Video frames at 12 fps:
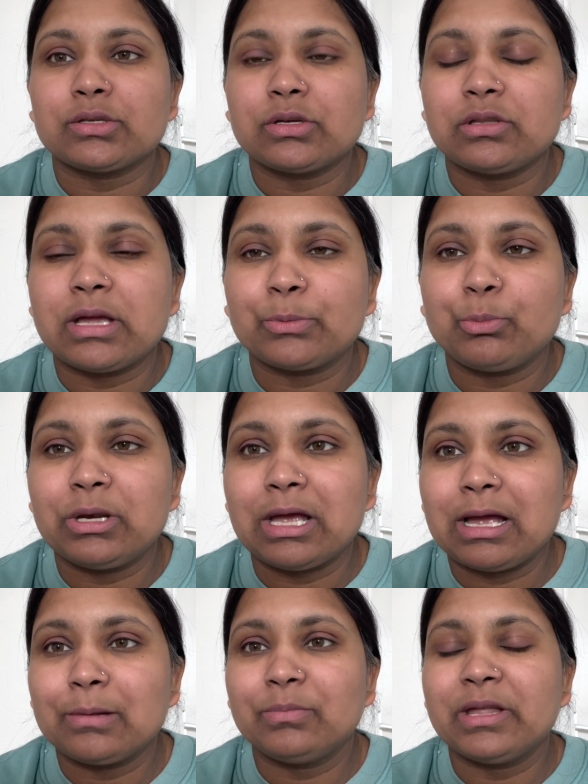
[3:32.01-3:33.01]
That will
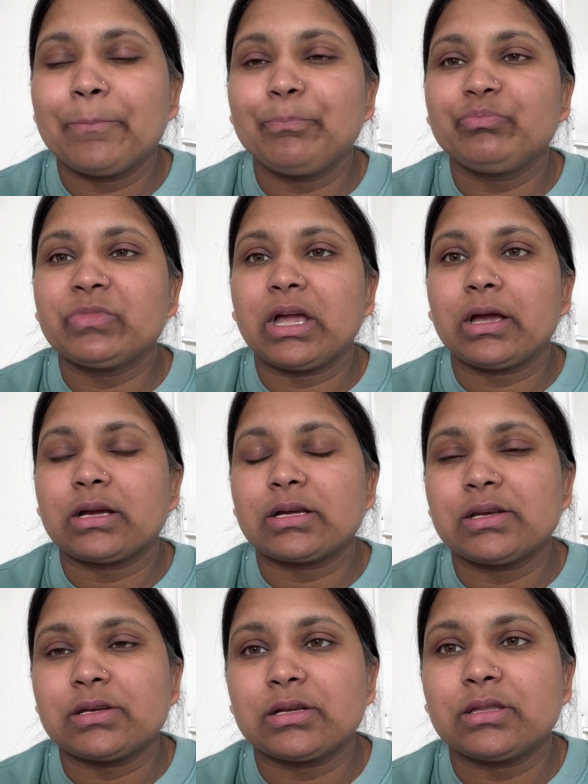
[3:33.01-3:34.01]
help them,
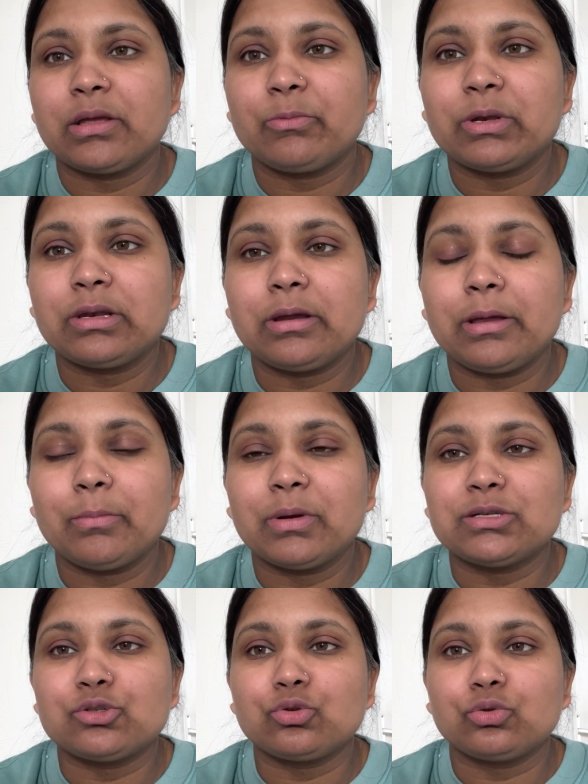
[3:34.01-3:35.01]
and they will able
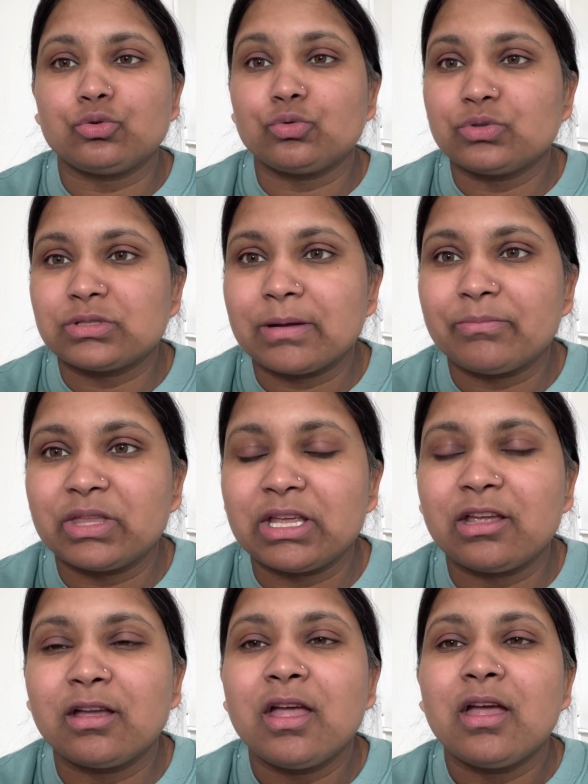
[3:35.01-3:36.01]
to do
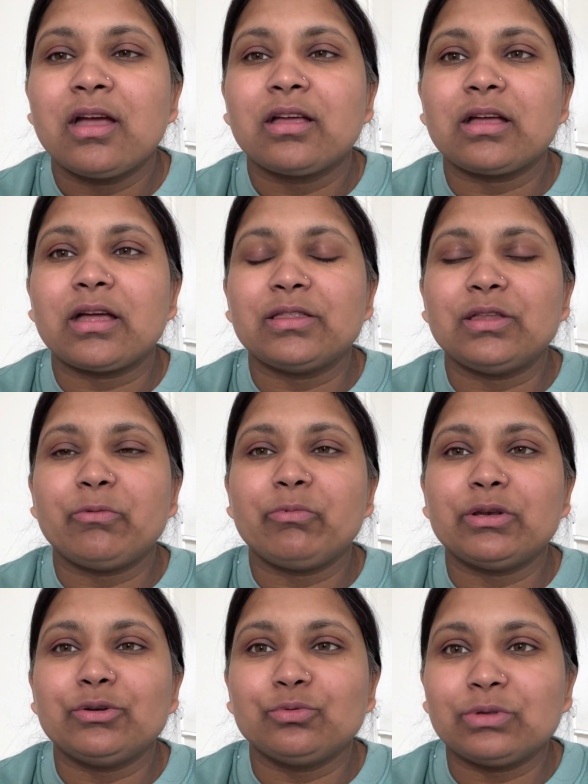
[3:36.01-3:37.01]
something, and they will
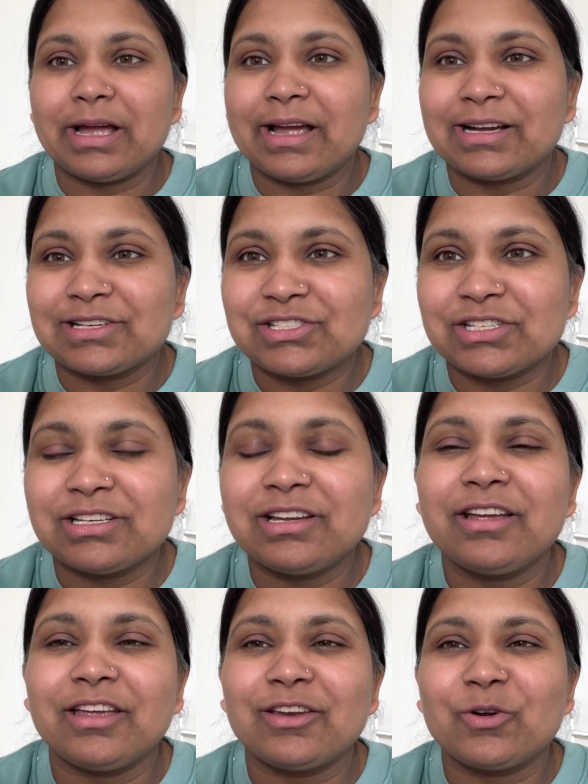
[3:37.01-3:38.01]
do the action
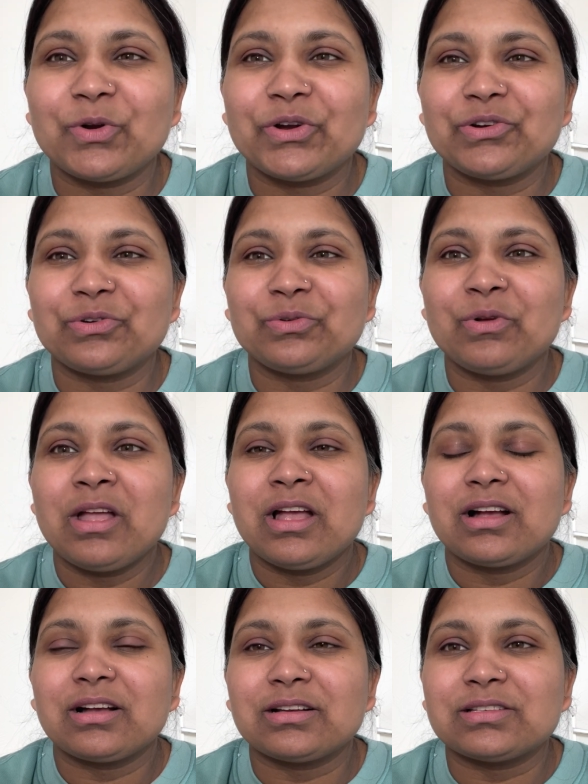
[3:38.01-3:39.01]
in order to
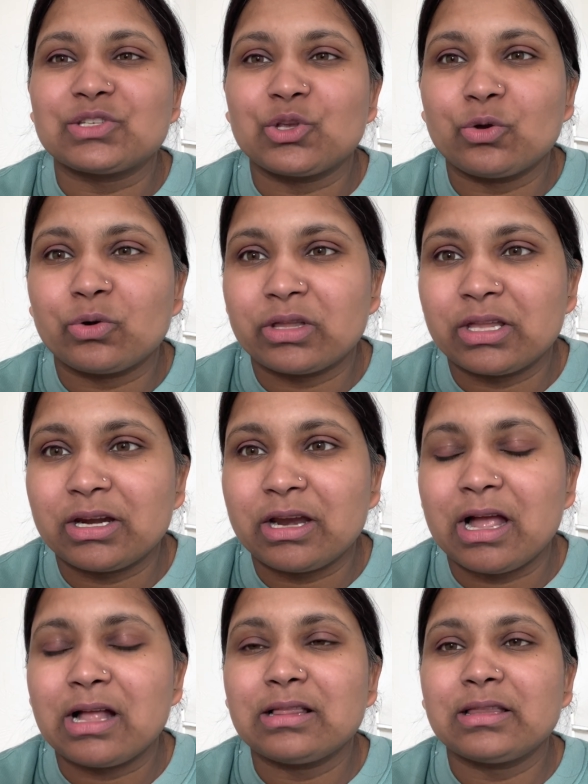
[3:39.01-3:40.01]
secure their
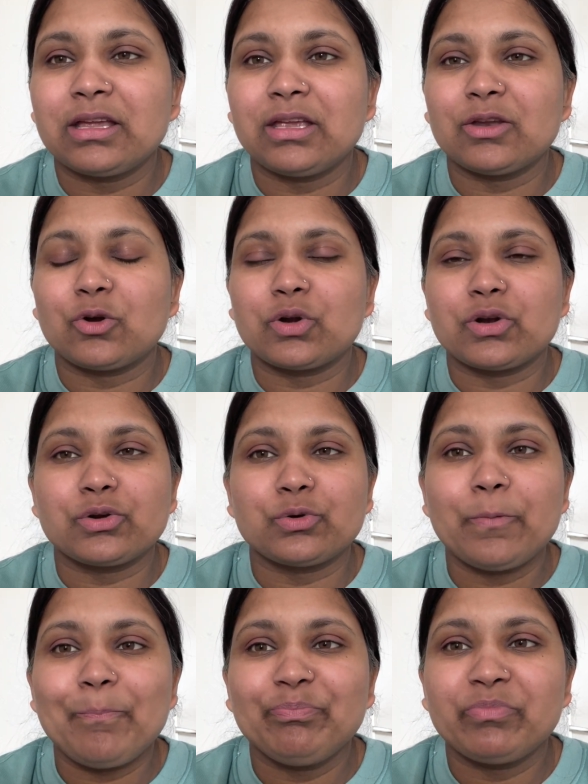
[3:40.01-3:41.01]
health, in order
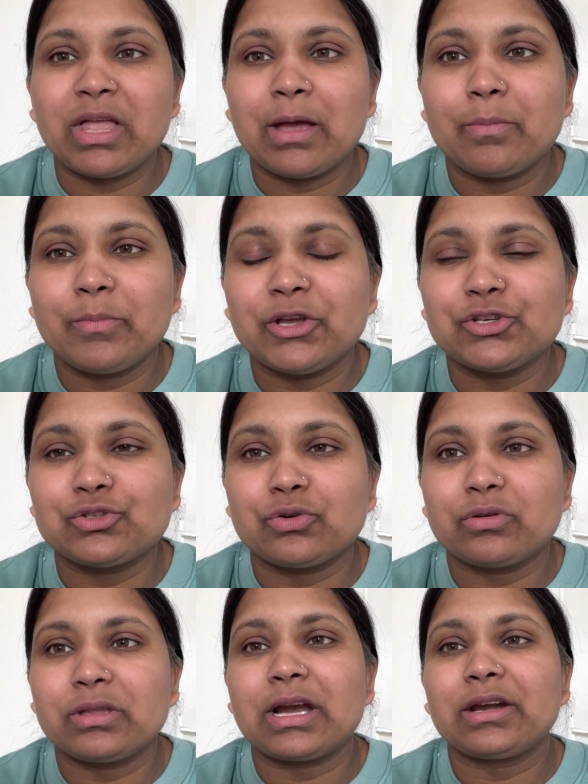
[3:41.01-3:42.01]
to make sure
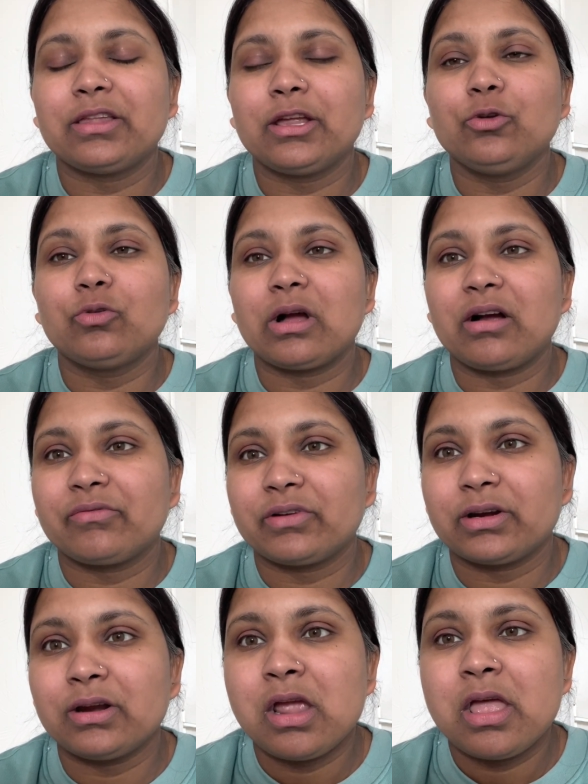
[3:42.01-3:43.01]
that they look
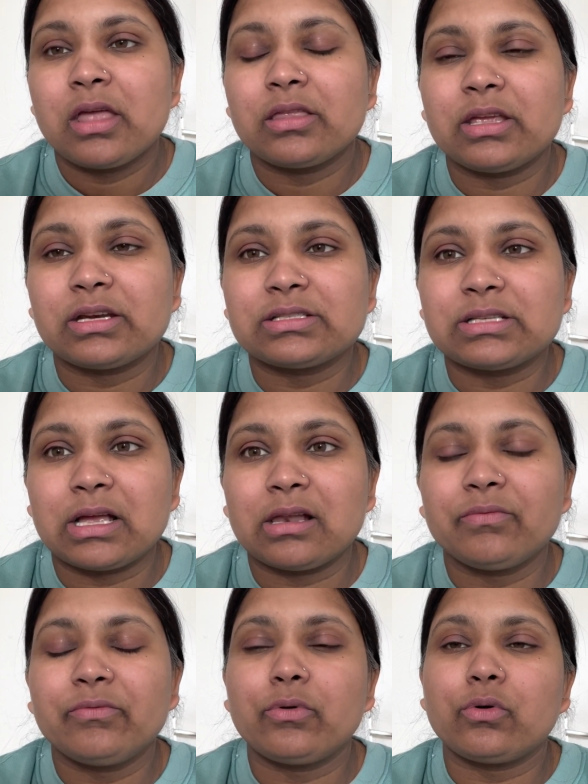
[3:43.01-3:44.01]
after their
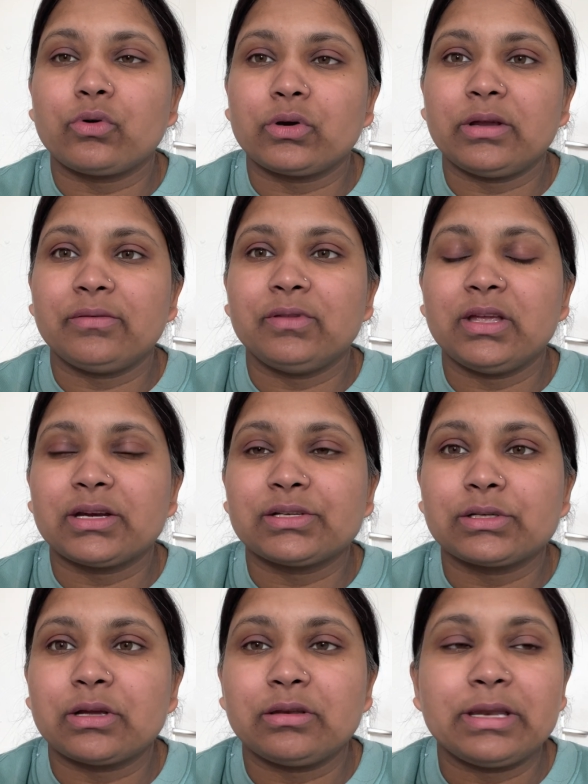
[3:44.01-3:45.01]
self. Or if they are,
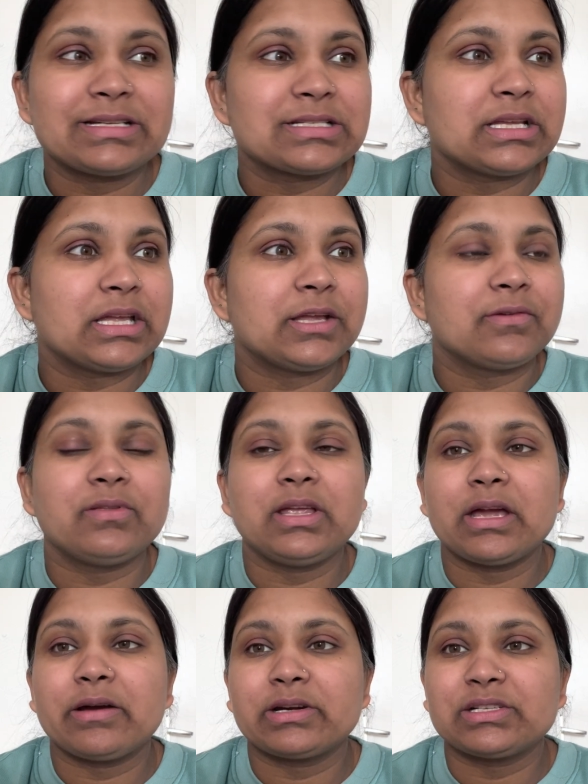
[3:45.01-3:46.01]
let's say if they
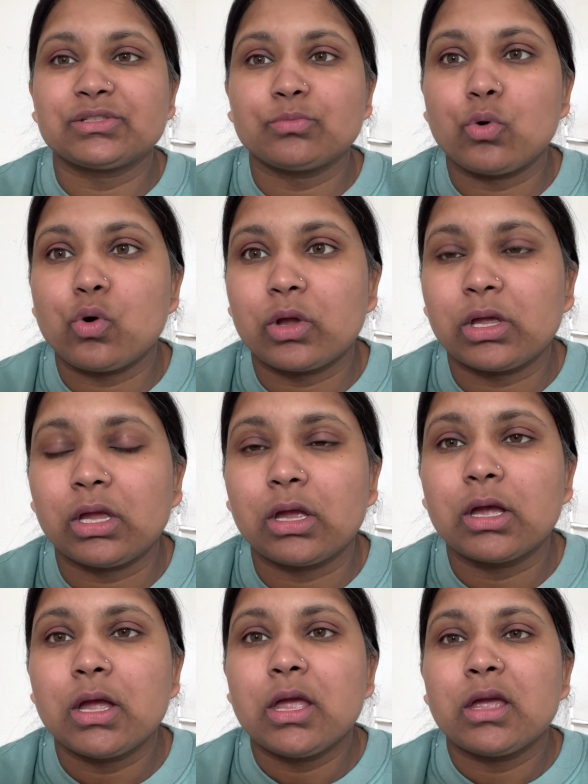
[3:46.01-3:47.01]
are smoking,
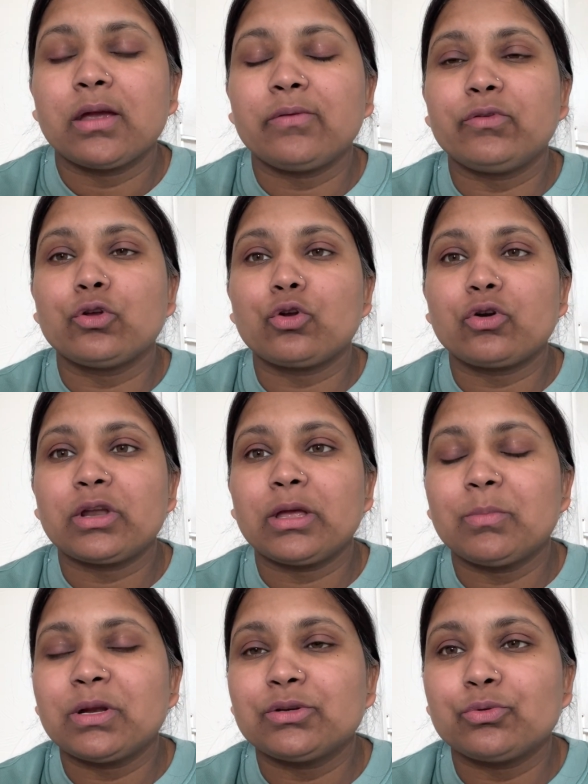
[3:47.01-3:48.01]
if you're not
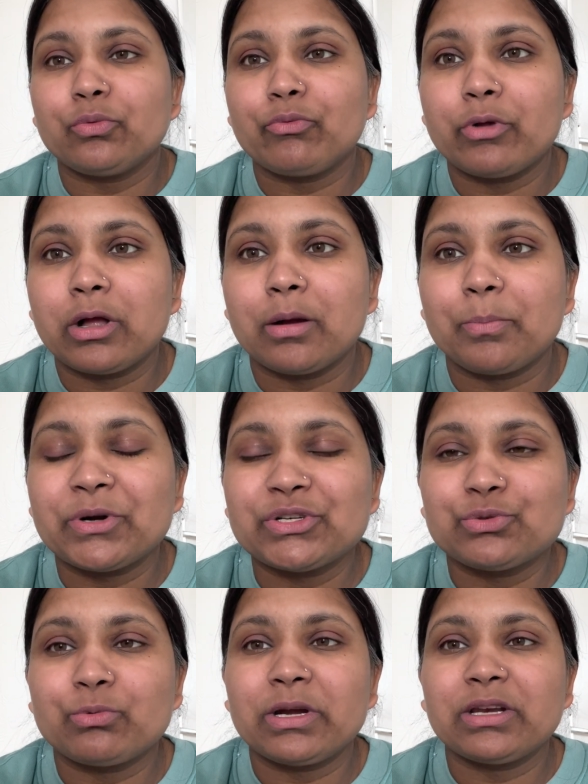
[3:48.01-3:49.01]
able to
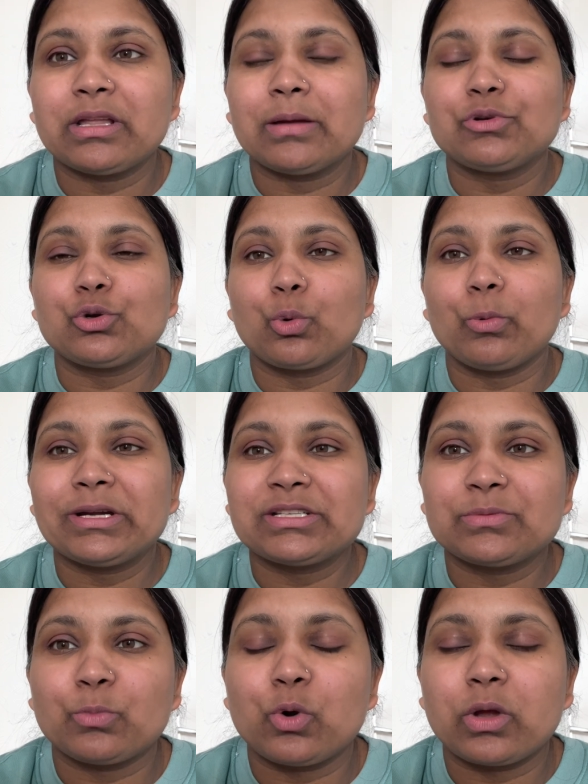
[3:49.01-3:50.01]
persuade them to quit
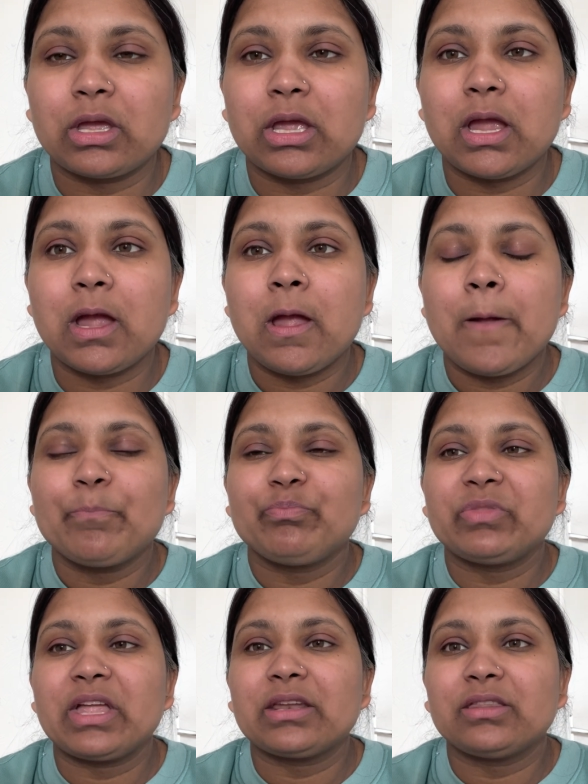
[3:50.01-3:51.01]
smoking,
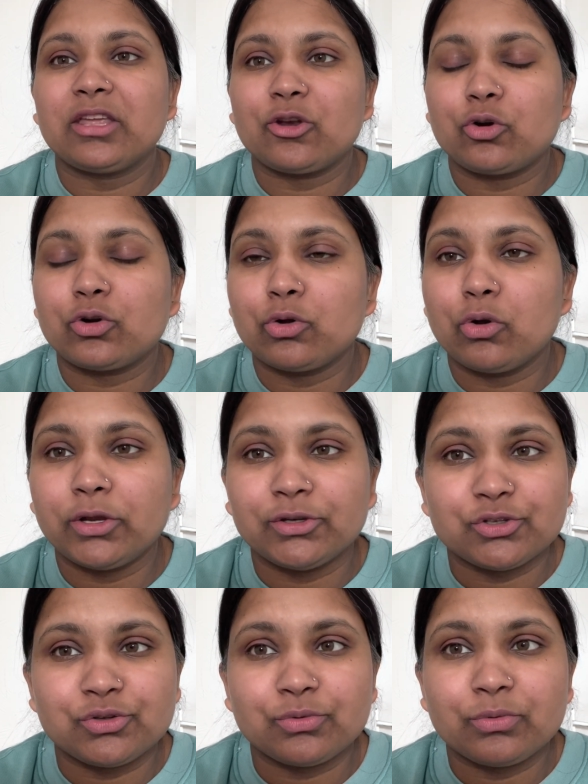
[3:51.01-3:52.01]
then they're not going to
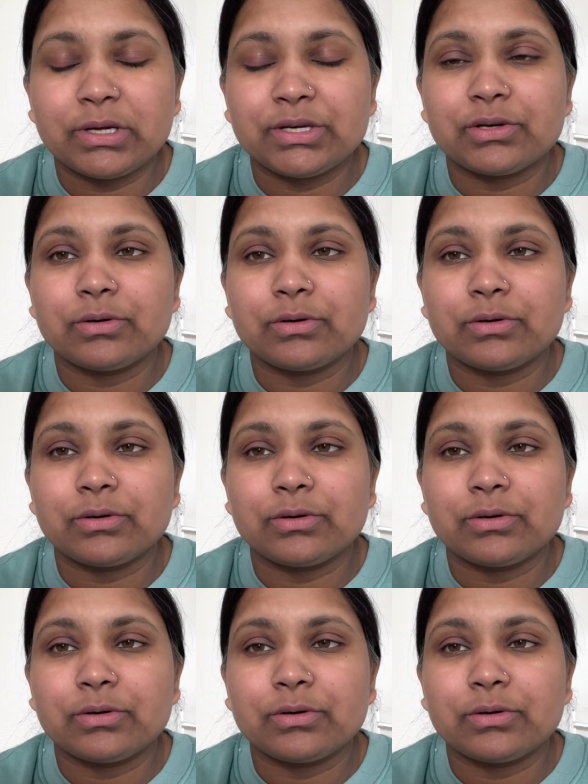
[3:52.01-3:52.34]
do it.